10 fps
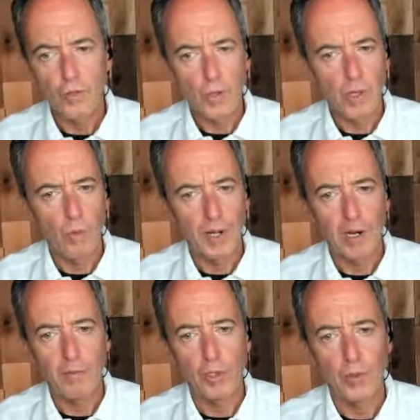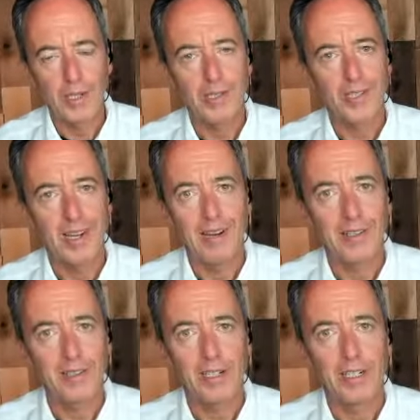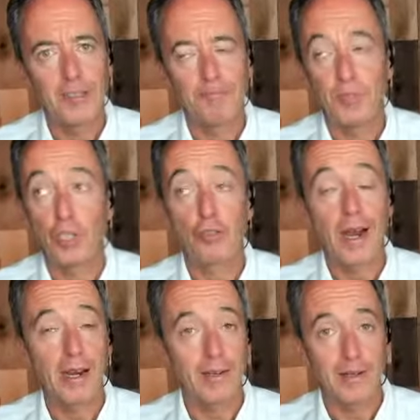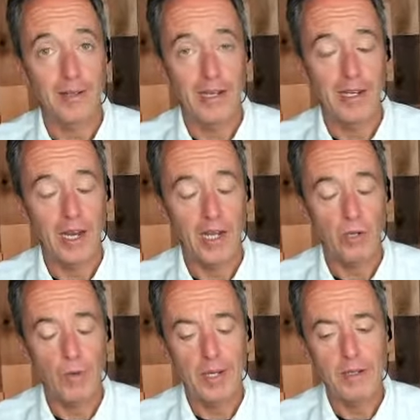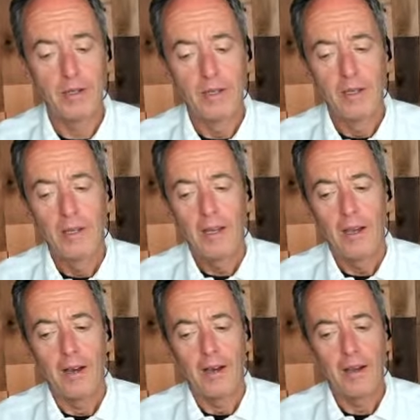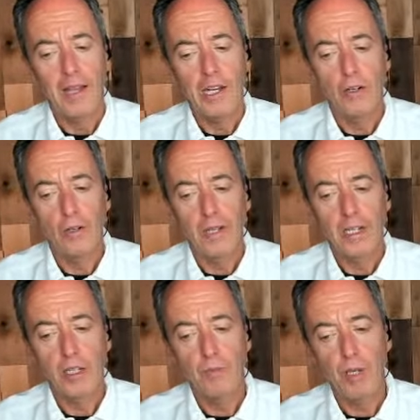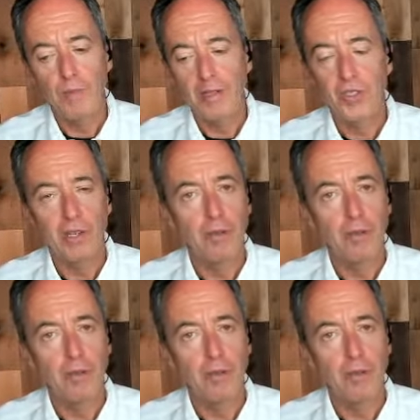so that what I'm doing is not distracting in any way. And it'll likely be about